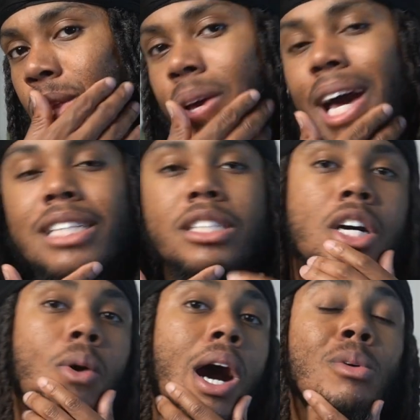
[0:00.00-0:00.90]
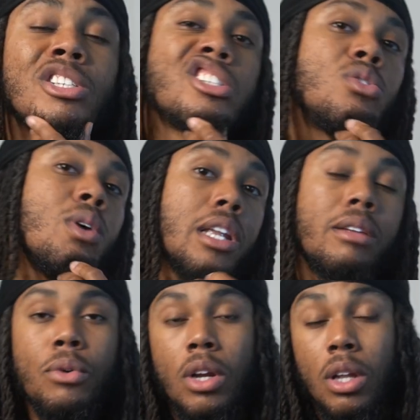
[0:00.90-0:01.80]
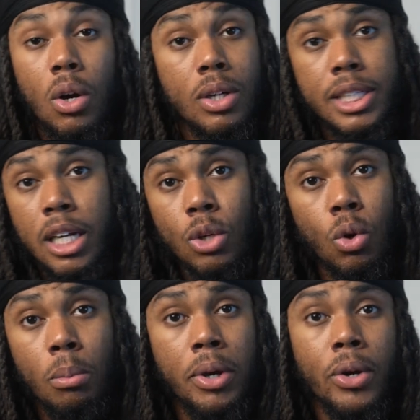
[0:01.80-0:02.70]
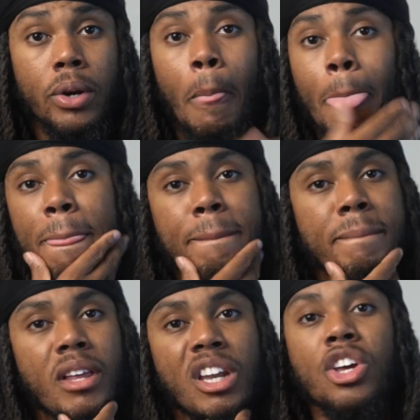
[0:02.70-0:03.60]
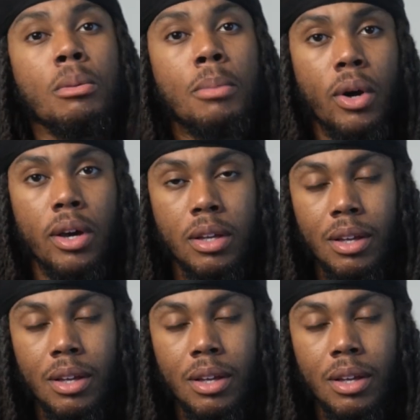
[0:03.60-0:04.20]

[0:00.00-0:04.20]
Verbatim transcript: You guys know I was struggling for a long time to grow a beard. Look at your boy.